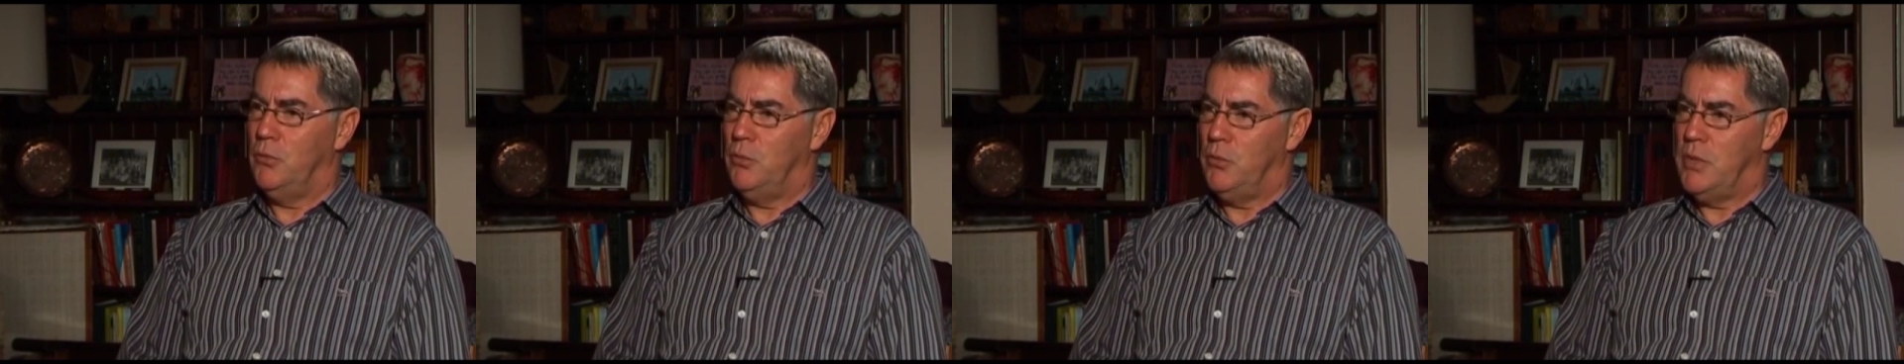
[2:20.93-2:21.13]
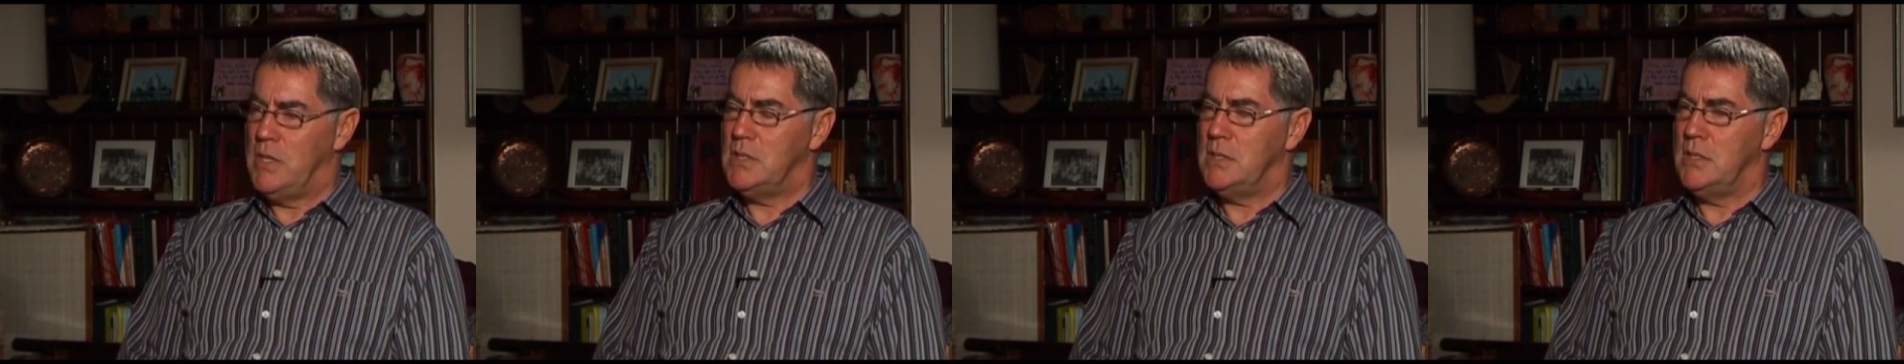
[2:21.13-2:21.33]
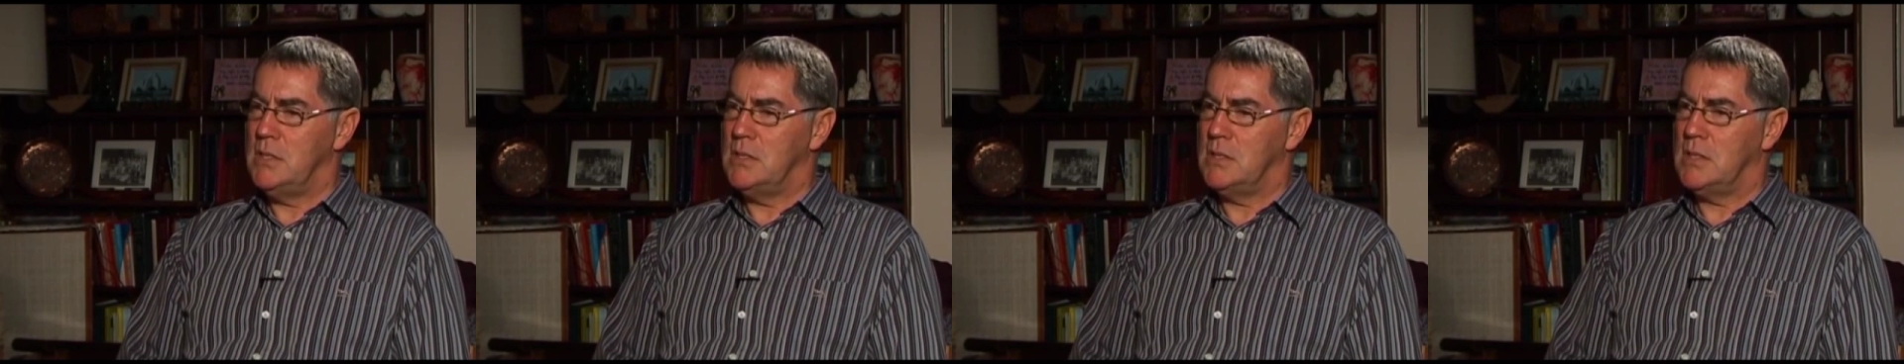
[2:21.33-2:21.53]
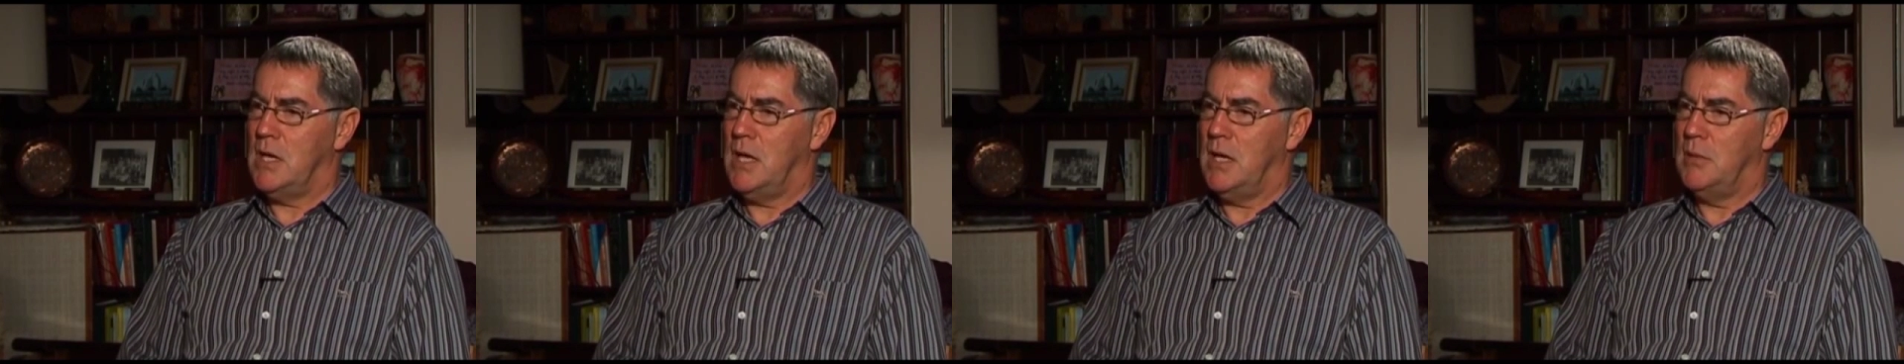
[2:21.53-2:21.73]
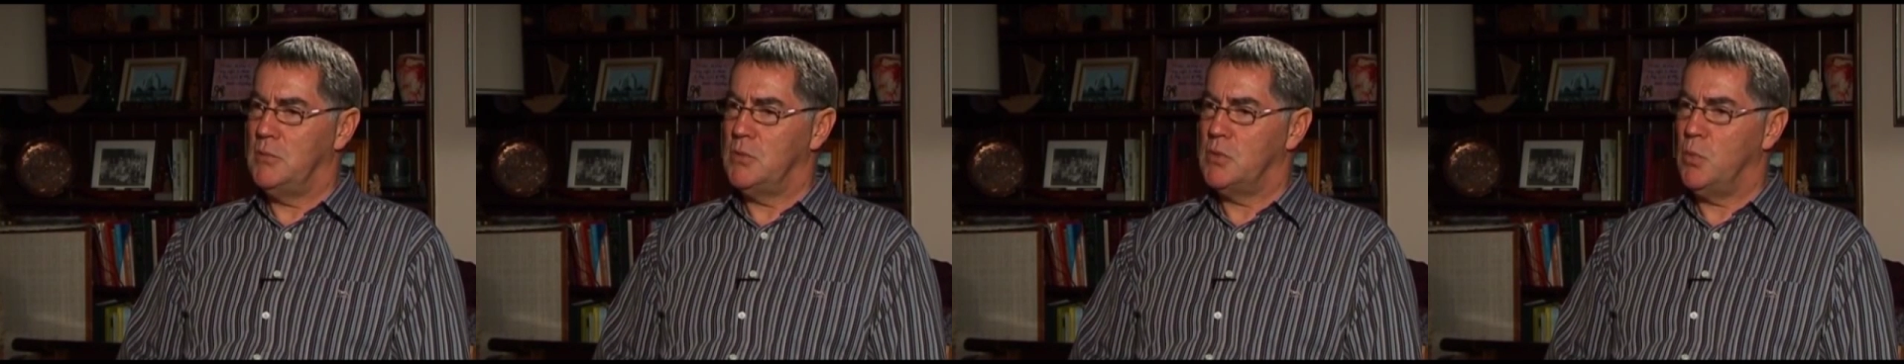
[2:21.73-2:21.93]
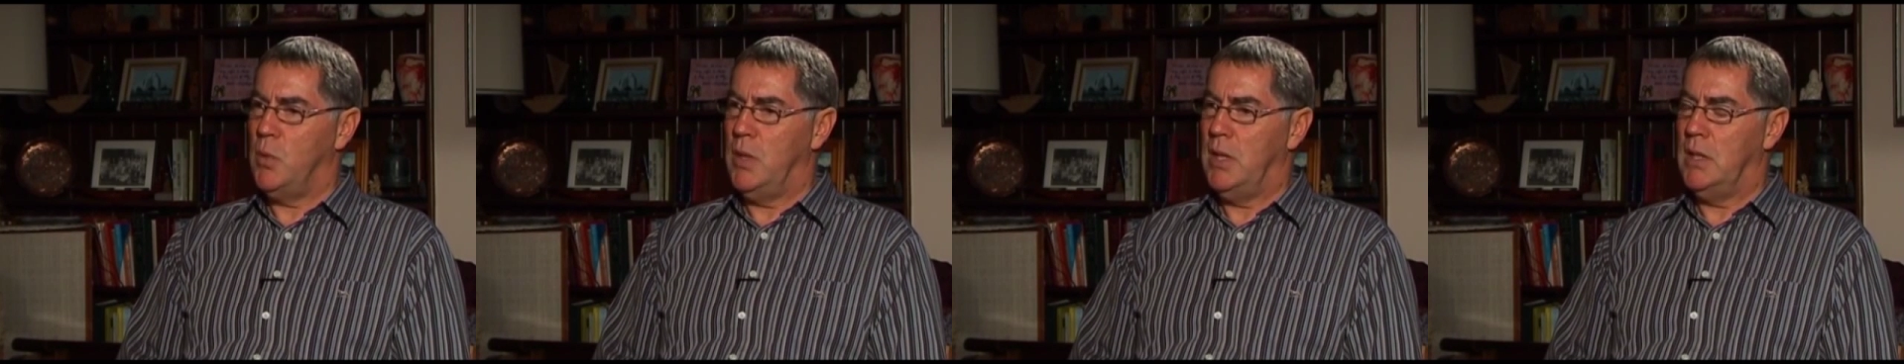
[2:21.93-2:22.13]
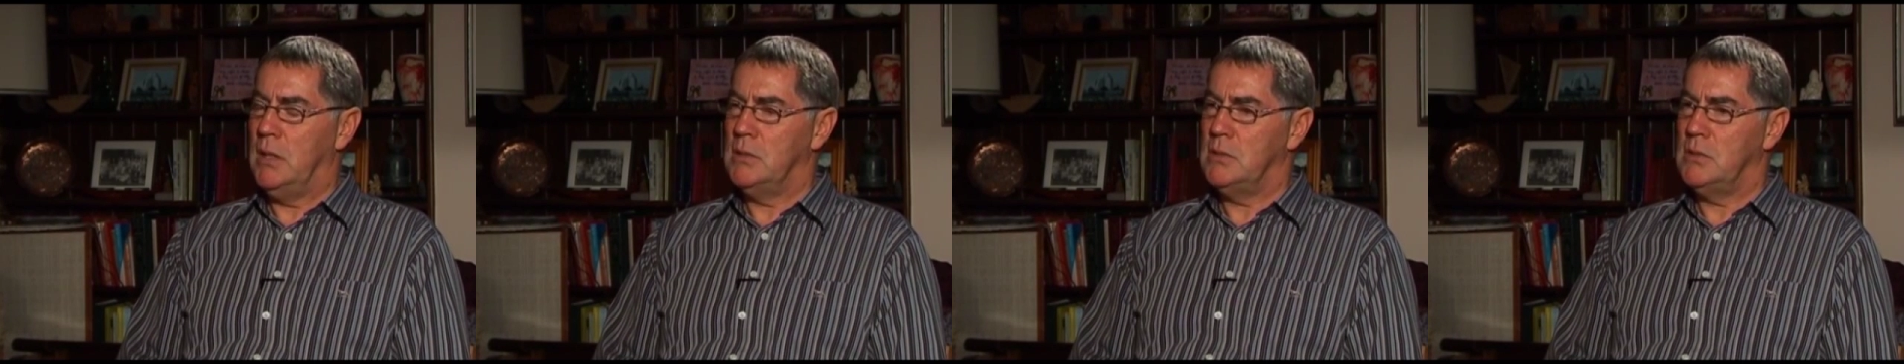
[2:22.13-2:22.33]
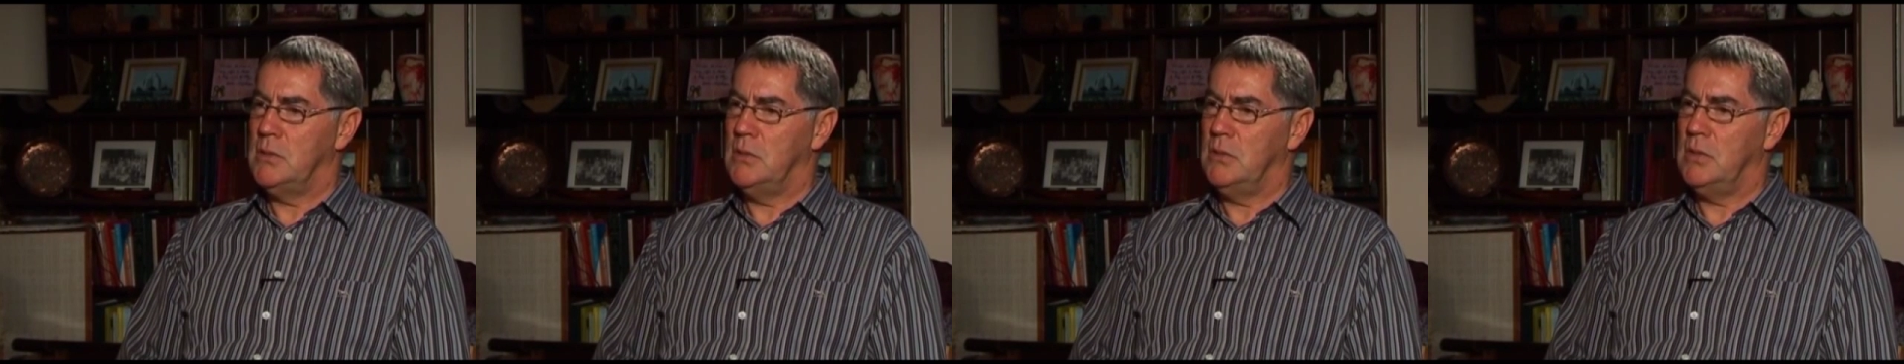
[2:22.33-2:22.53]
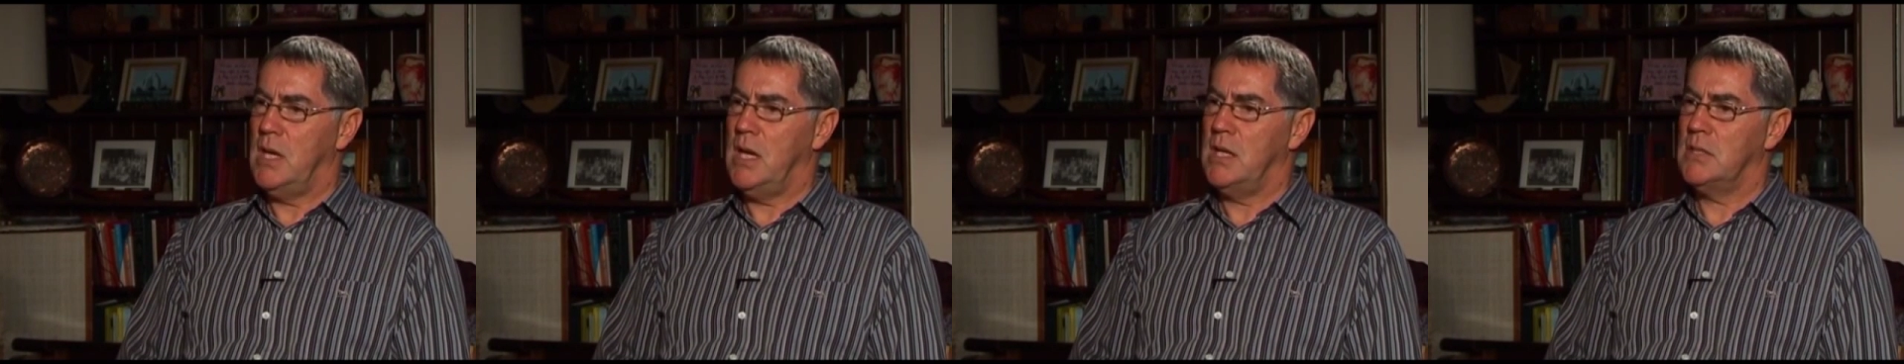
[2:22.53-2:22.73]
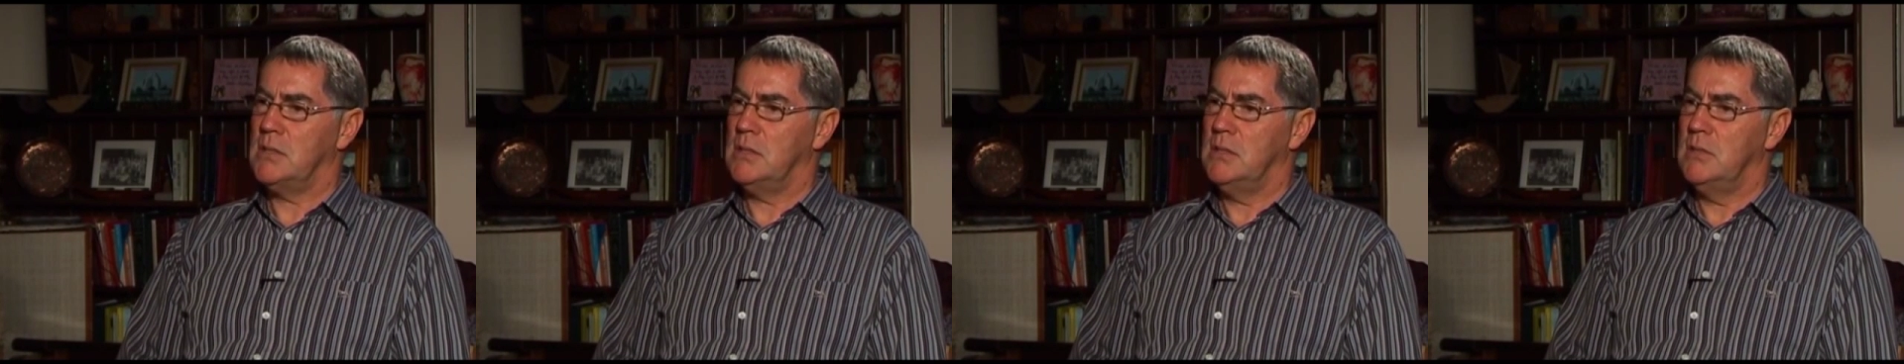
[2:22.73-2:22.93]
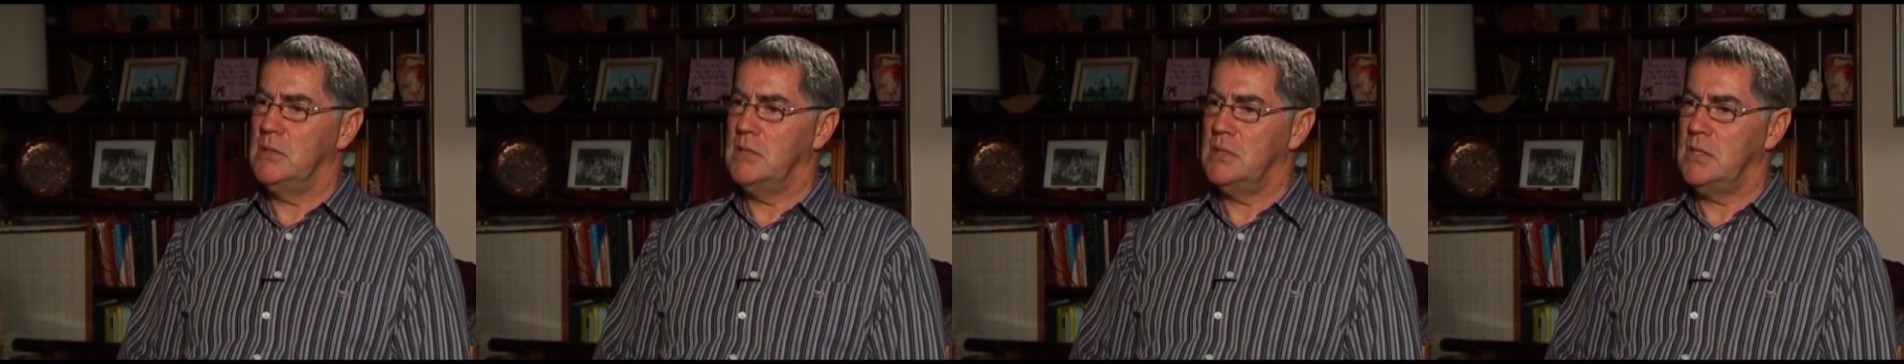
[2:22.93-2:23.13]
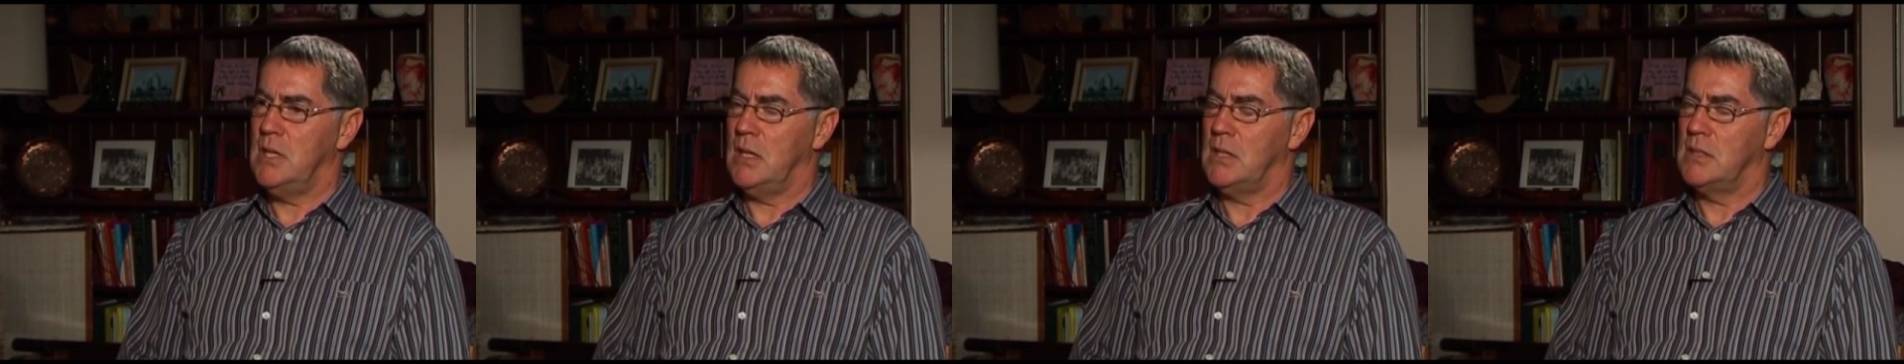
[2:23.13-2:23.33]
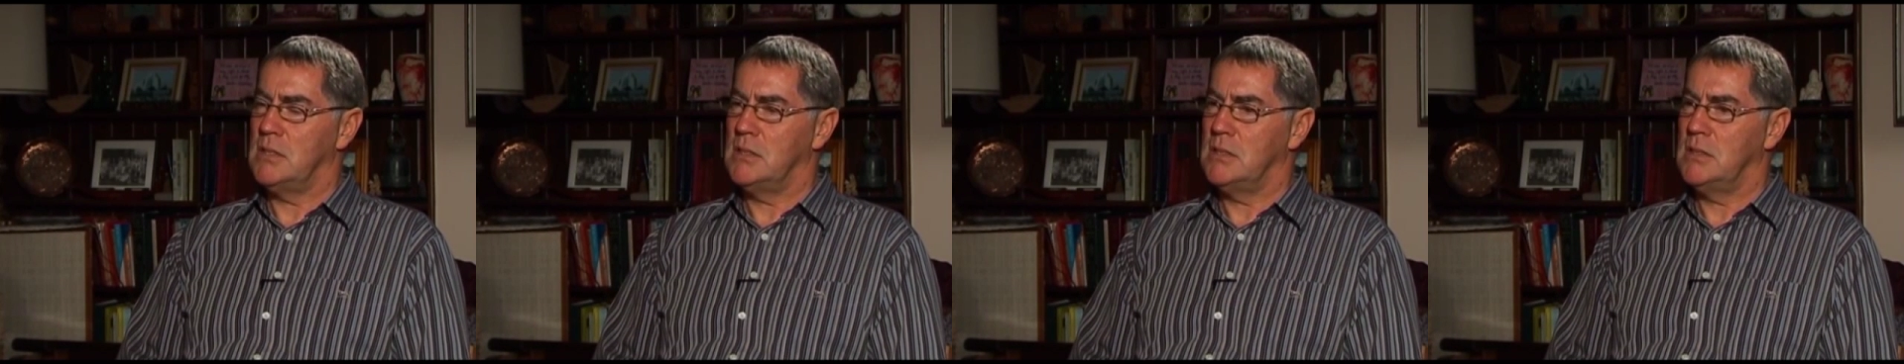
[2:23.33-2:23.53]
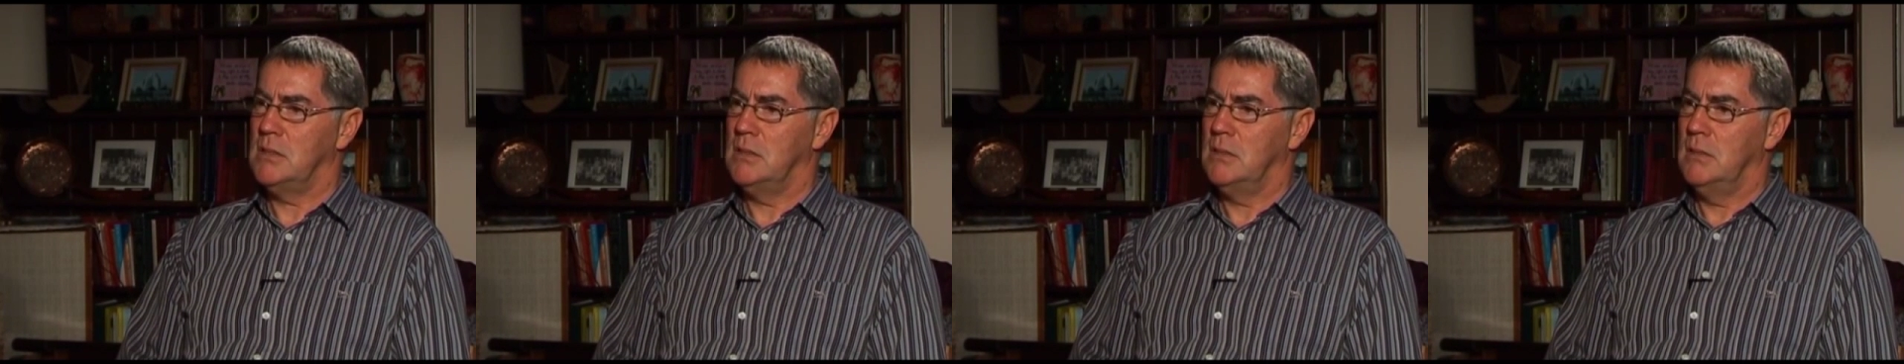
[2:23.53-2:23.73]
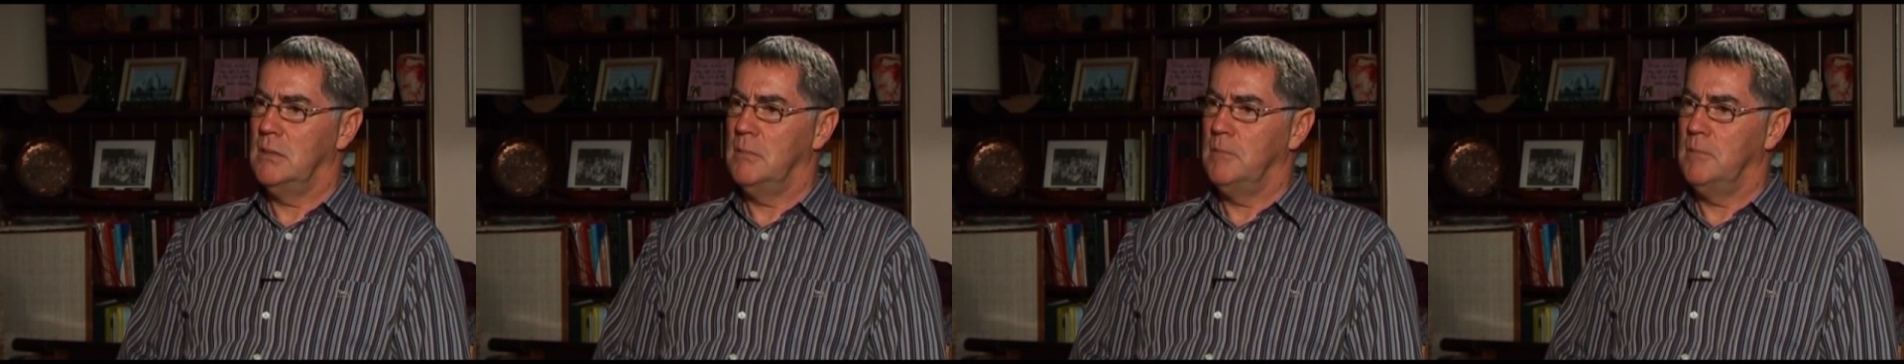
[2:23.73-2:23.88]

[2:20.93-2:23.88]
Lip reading: recent times where in 2006,